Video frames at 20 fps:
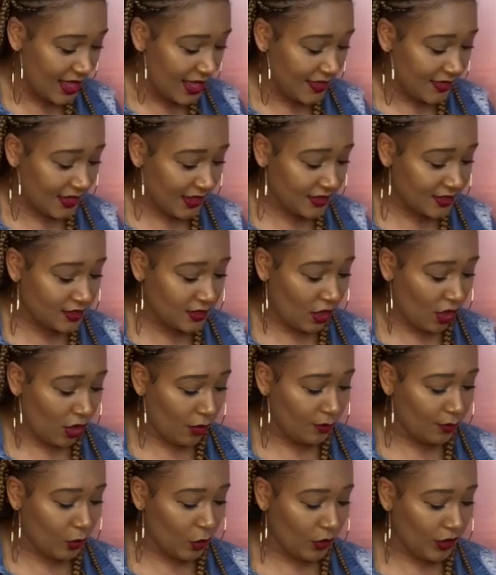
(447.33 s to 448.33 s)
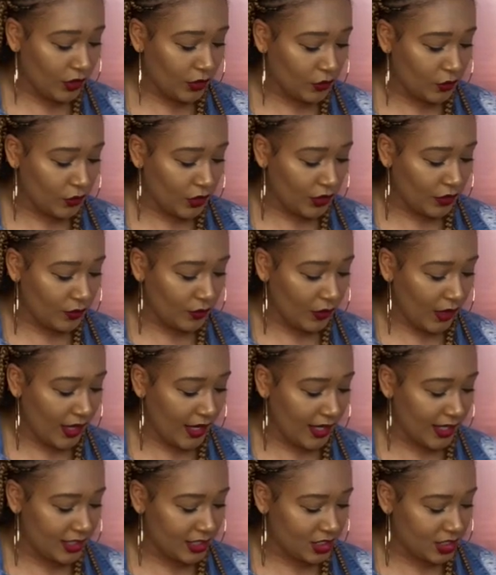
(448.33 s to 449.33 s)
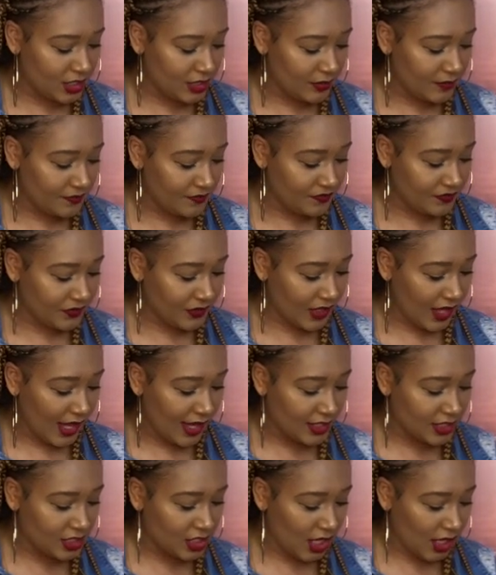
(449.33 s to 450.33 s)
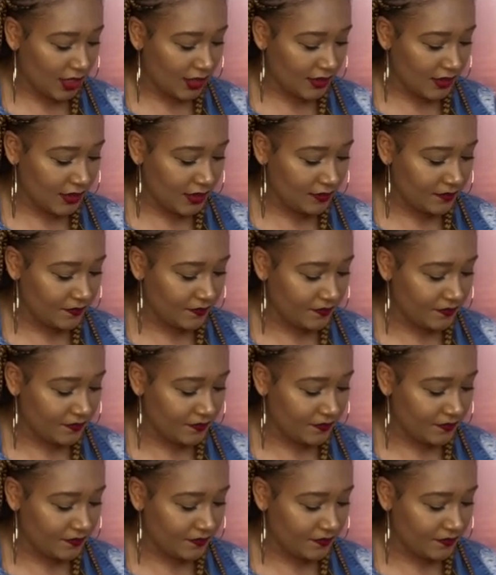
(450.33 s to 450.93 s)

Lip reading: that Saul boiled with rage at Jonathan.